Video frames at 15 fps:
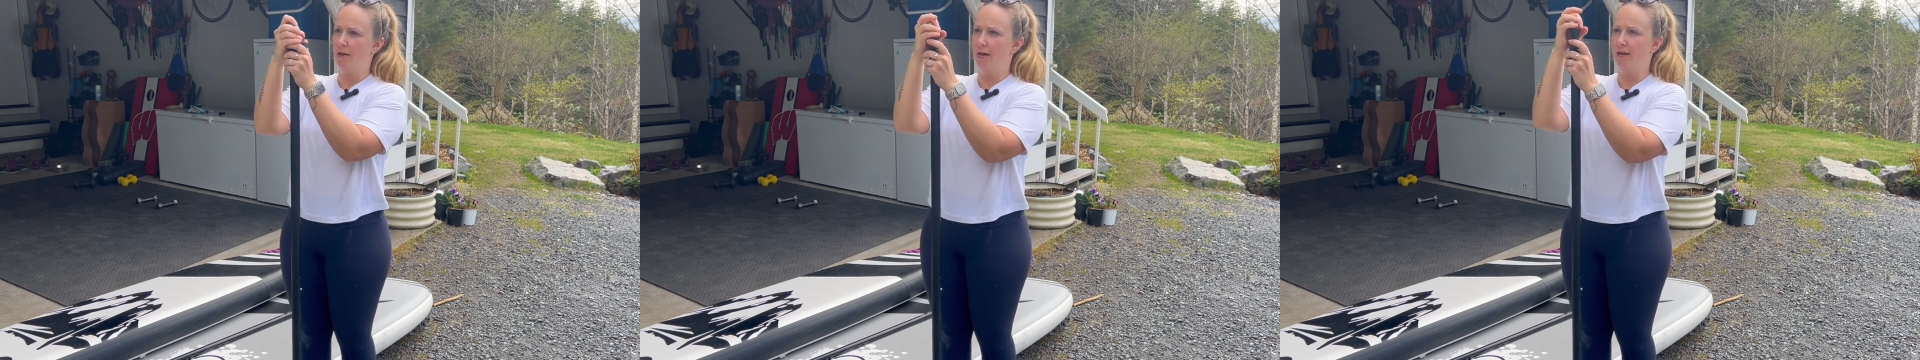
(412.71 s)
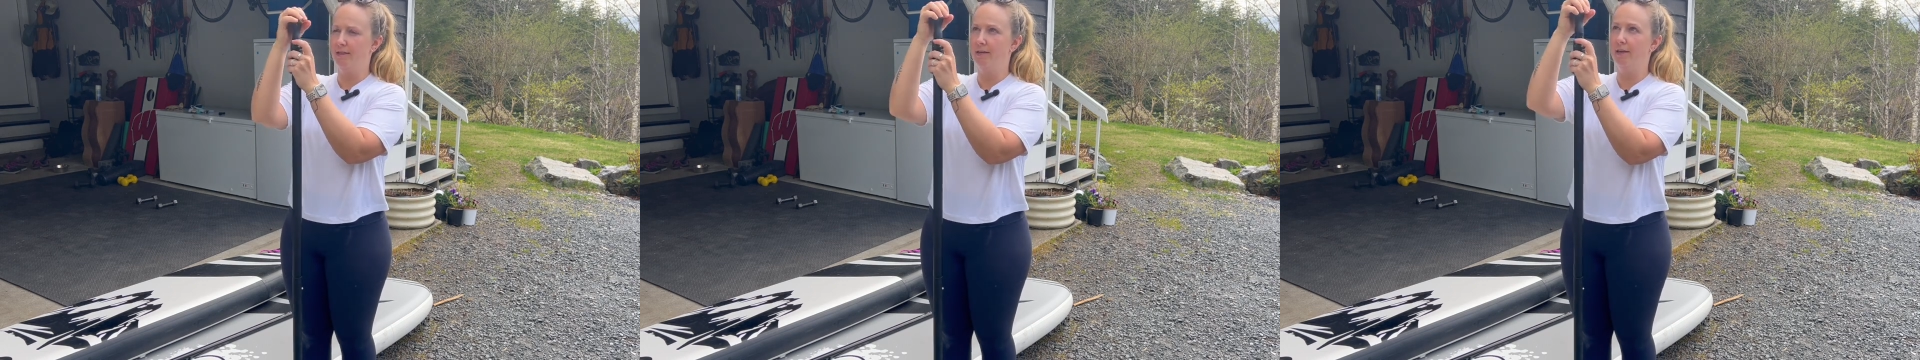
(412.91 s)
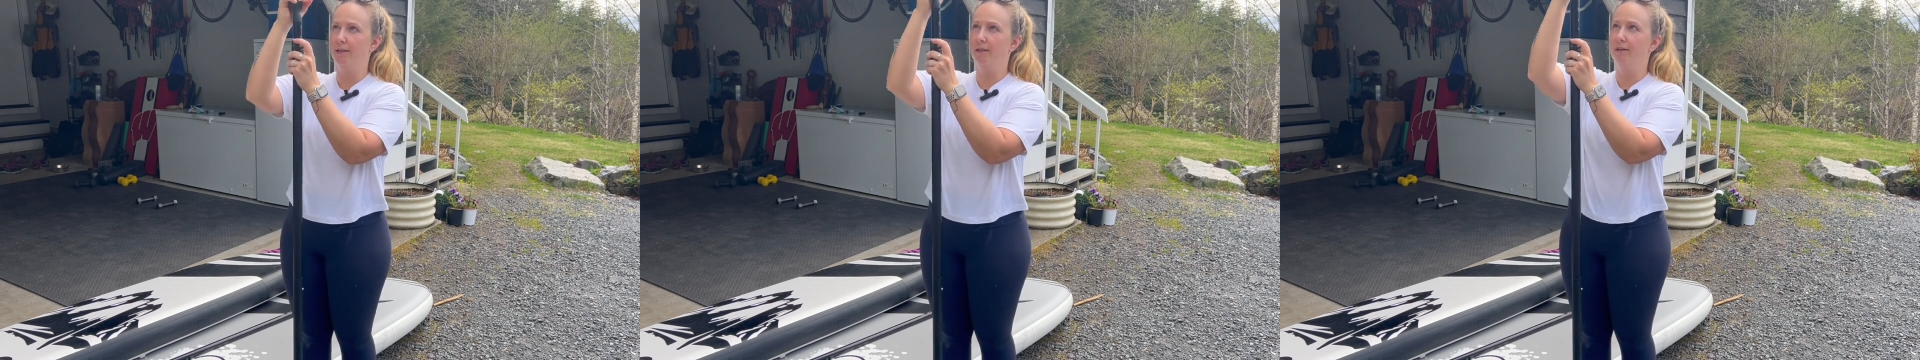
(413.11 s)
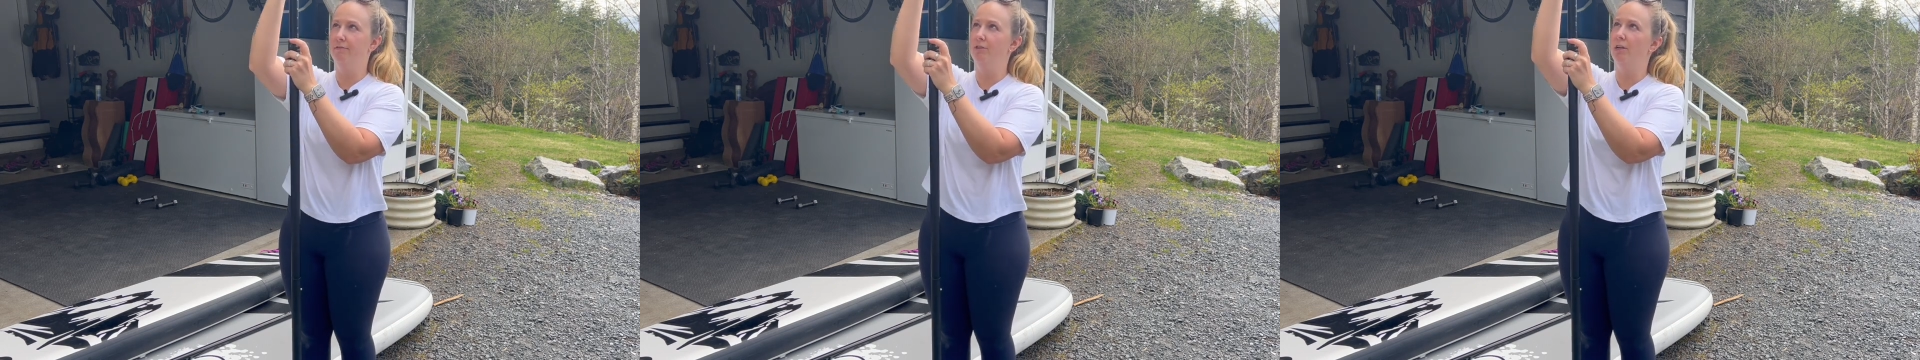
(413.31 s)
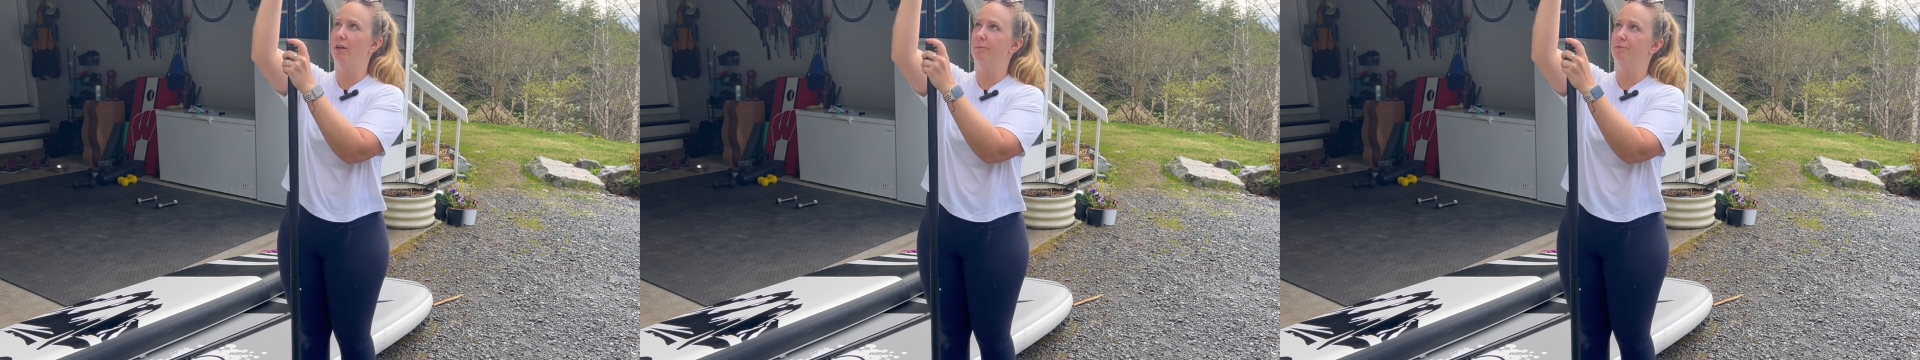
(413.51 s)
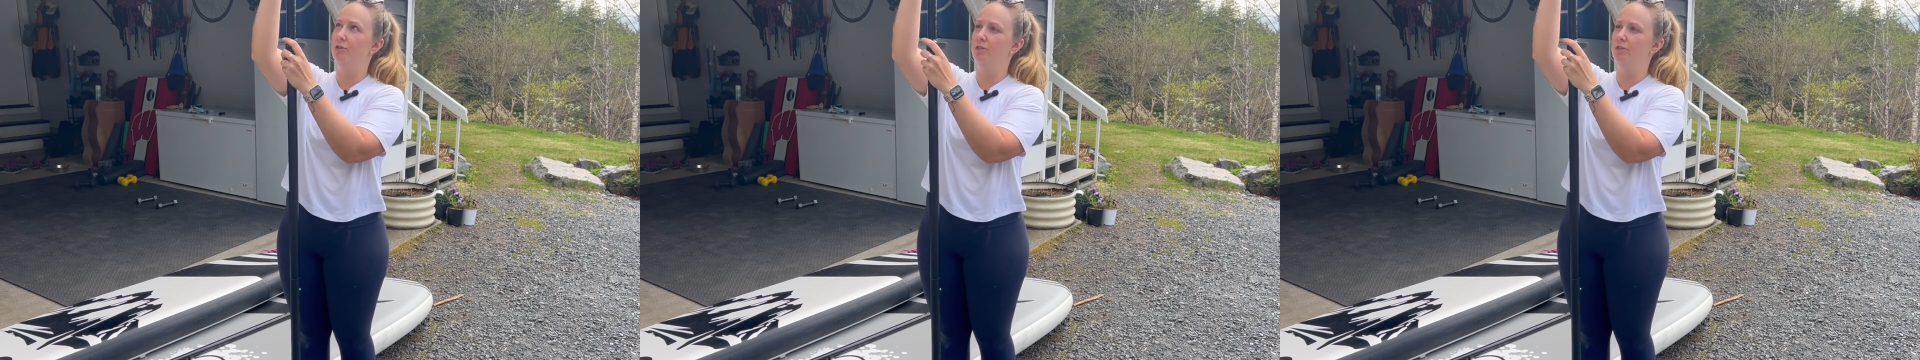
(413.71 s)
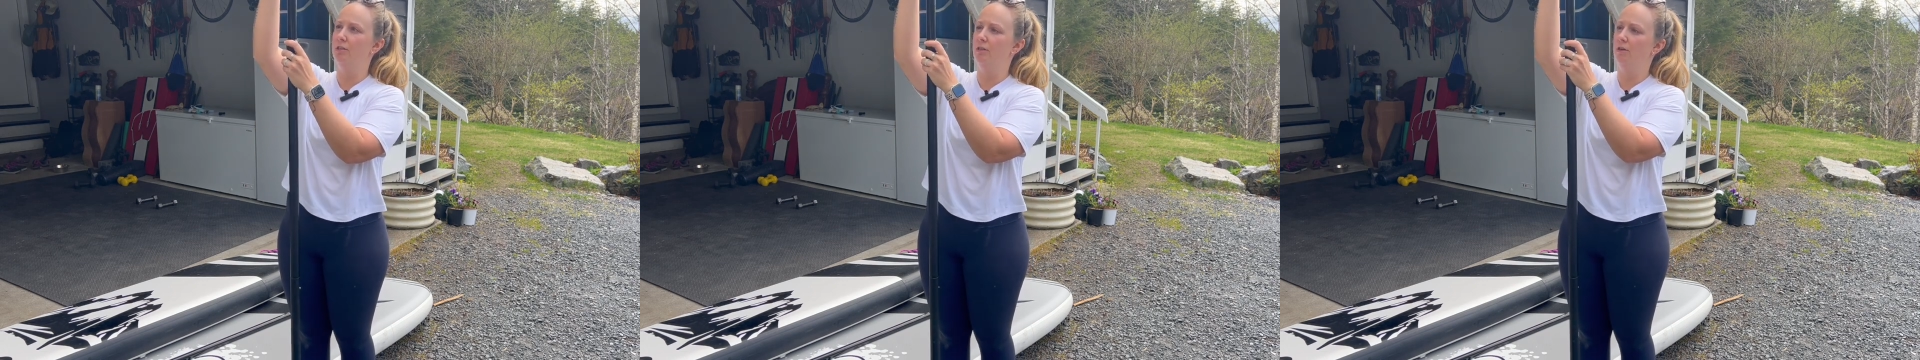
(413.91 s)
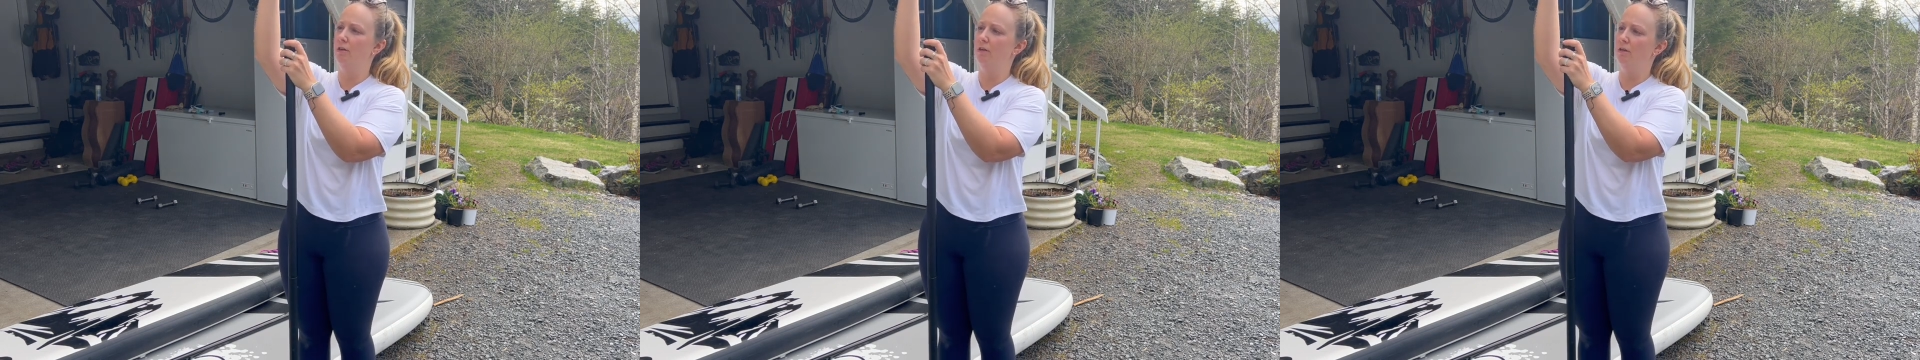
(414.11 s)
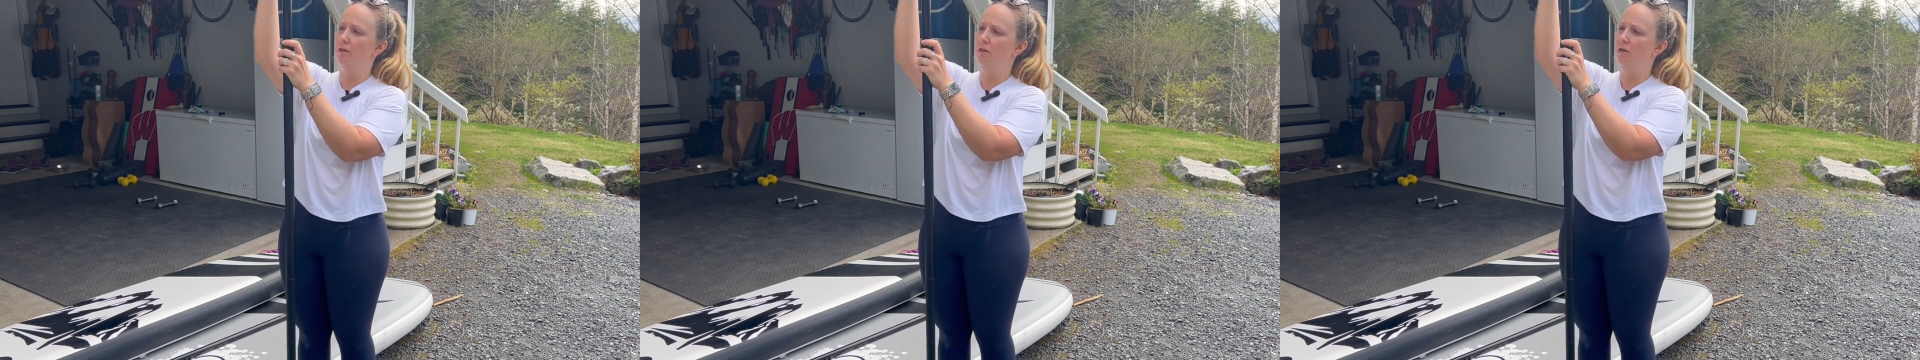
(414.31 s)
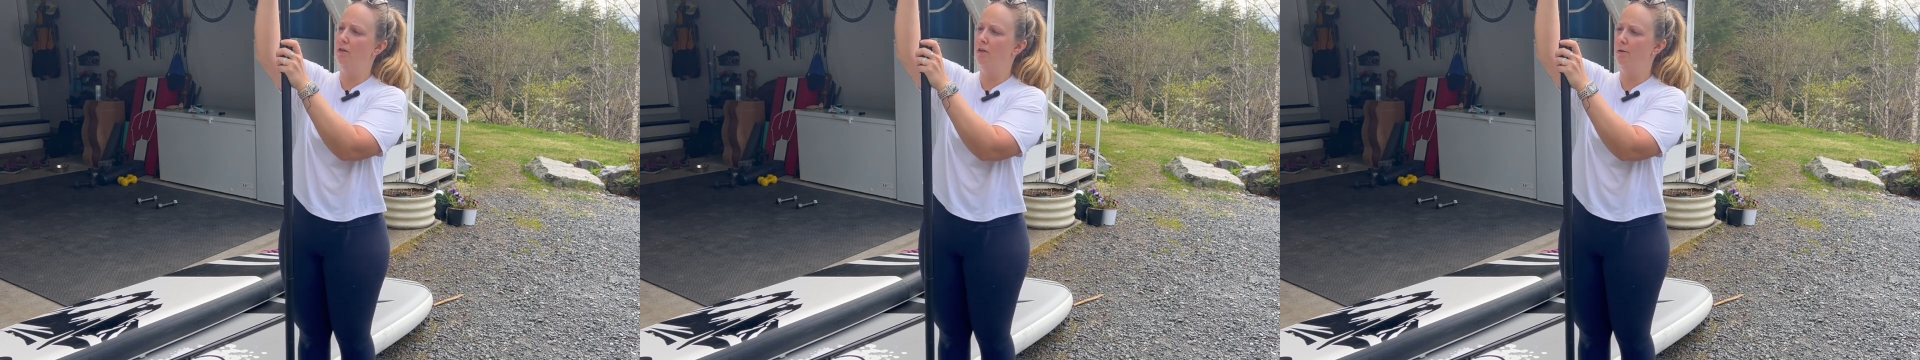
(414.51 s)
And then I lift it up just
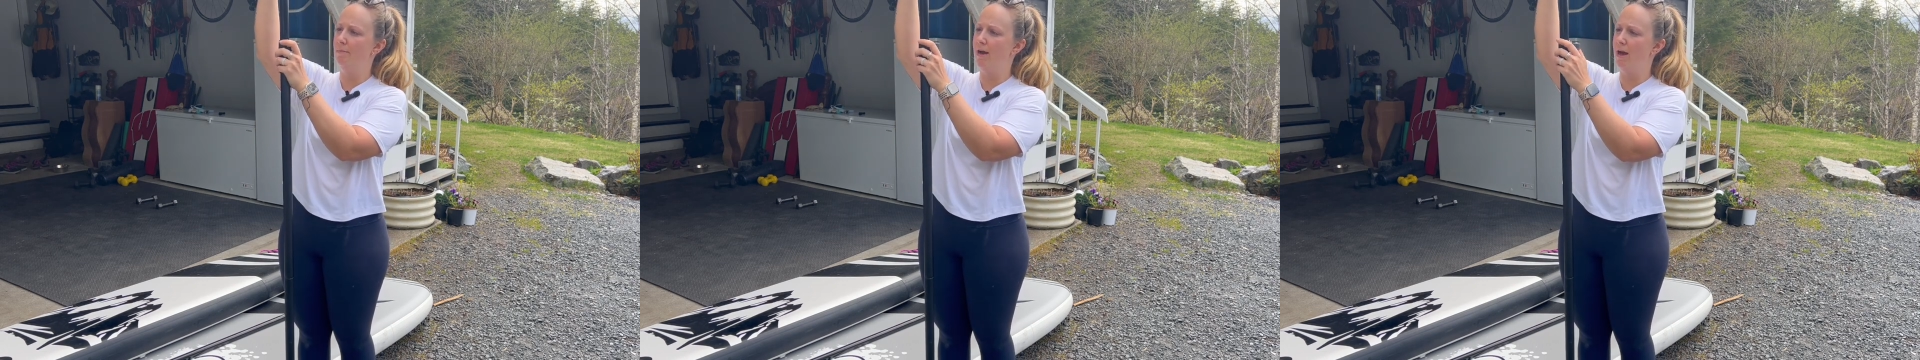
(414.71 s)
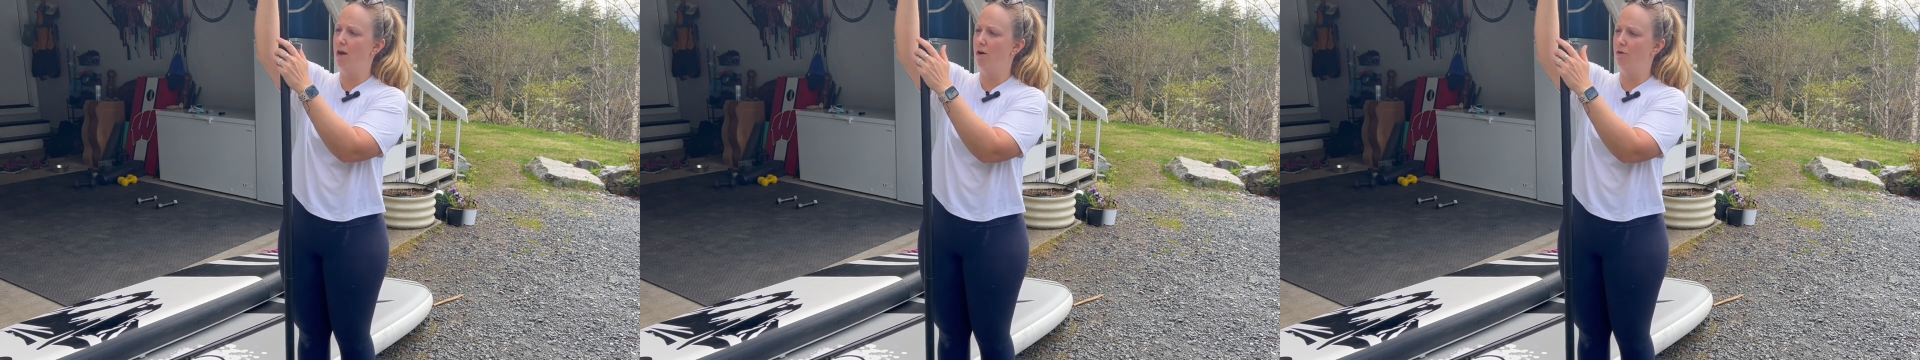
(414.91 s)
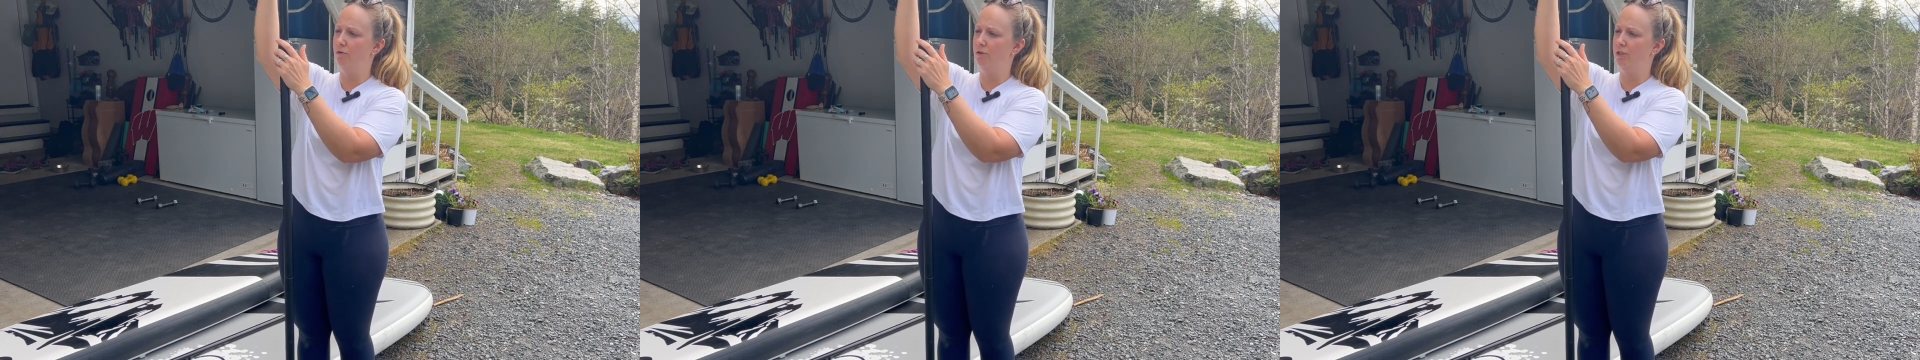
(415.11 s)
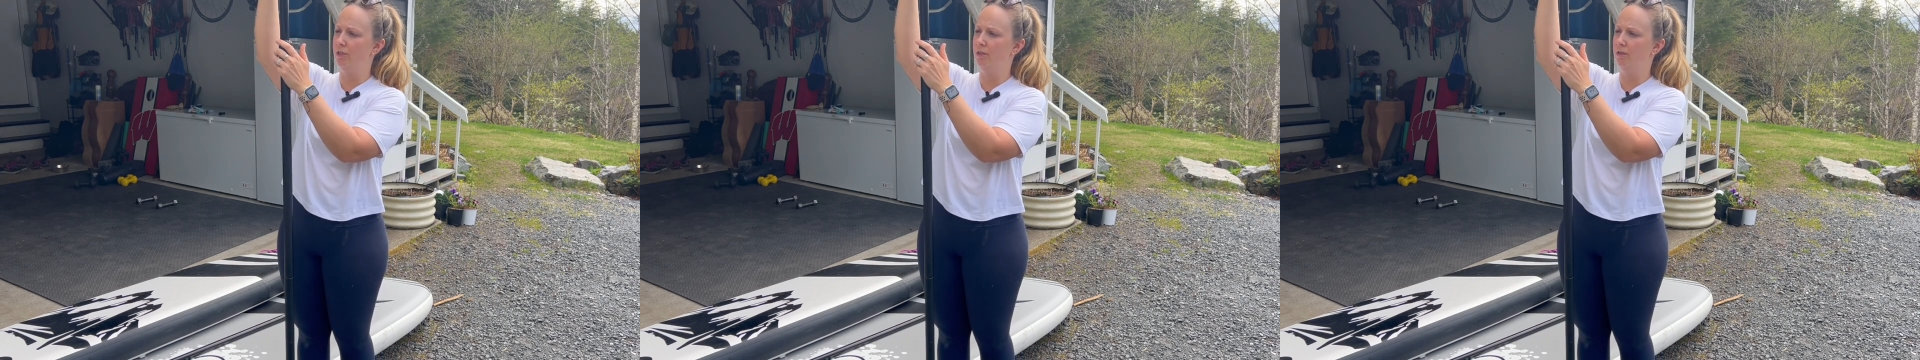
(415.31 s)
till about,